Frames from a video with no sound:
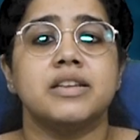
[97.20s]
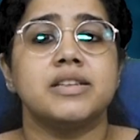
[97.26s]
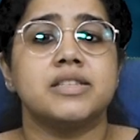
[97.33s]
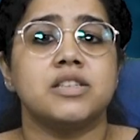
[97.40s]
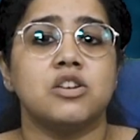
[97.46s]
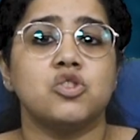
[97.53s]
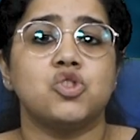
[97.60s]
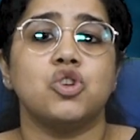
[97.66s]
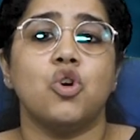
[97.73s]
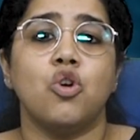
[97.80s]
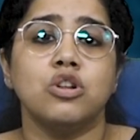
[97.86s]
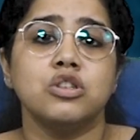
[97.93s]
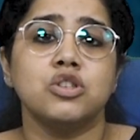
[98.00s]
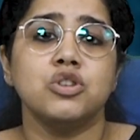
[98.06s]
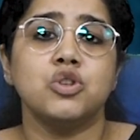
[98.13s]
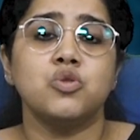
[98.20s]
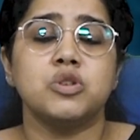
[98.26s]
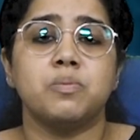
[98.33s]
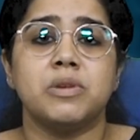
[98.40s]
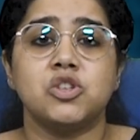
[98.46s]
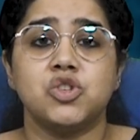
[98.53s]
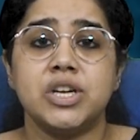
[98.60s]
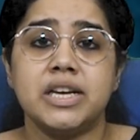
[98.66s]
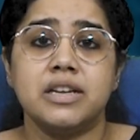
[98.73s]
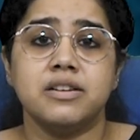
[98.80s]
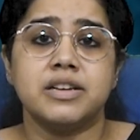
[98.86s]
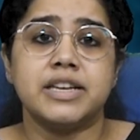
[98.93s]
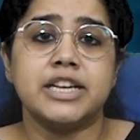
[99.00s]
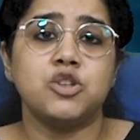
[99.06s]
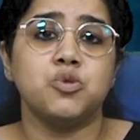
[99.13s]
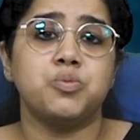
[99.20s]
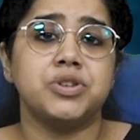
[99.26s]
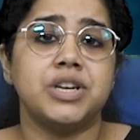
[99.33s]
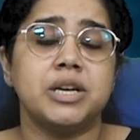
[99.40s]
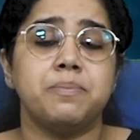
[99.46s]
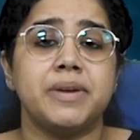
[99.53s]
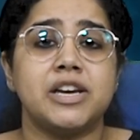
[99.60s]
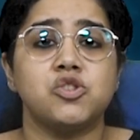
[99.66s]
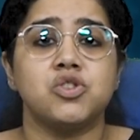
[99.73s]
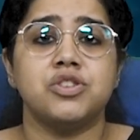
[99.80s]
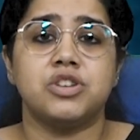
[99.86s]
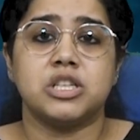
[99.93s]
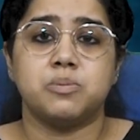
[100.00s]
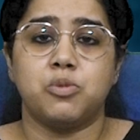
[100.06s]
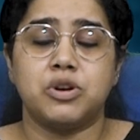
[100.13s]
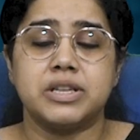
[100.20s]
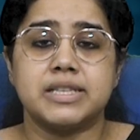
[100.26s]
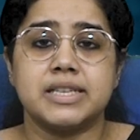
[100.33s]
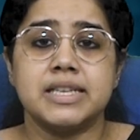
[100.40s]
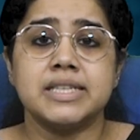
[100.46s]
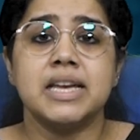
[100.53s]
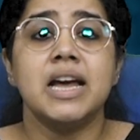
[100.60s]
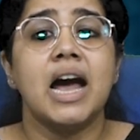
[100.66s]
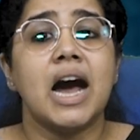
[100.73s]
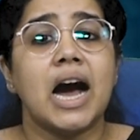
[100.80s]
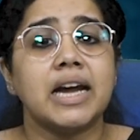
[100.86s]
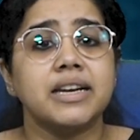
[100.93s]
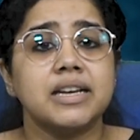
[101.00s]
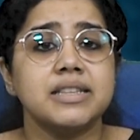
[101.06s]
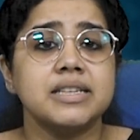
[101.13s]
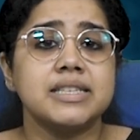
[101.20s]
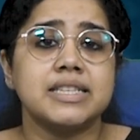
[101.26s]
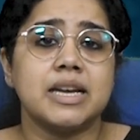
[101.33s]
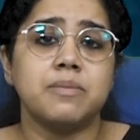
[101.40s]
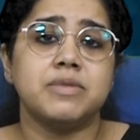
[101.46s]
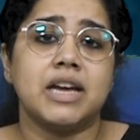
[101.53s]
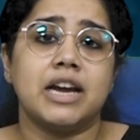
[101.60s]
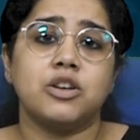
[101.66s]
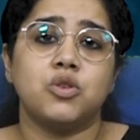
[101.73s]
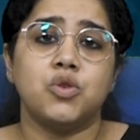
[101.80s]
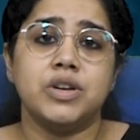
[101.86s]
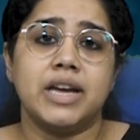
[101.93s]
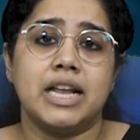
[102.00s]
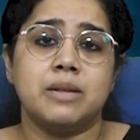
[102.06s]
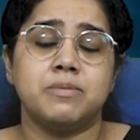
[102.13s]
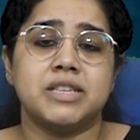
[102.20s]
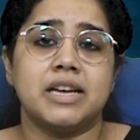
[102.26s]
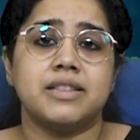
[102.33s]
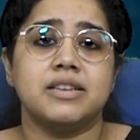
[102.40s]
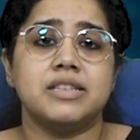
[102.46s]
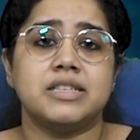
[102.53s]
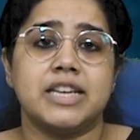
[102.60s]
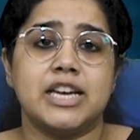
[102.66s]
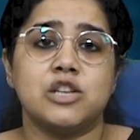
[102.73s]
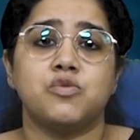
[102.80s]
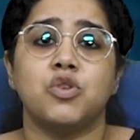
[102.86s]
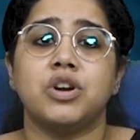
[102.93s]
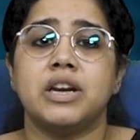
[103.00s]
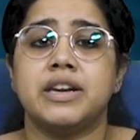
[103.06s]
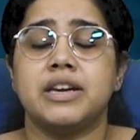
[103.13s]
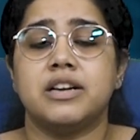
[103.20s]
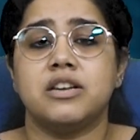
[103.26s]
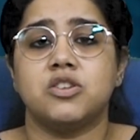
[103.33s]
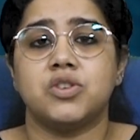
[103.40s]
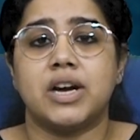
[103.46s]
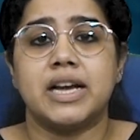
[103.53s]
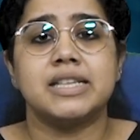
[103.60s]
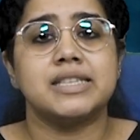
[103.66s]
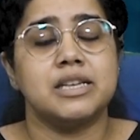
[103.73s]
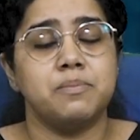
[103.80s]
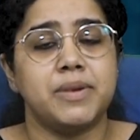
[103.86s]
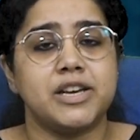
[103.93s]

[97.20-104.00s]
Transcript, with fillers: The researcher also used machine learning to predict patient responses, another step that could help set the stage for clinical trials in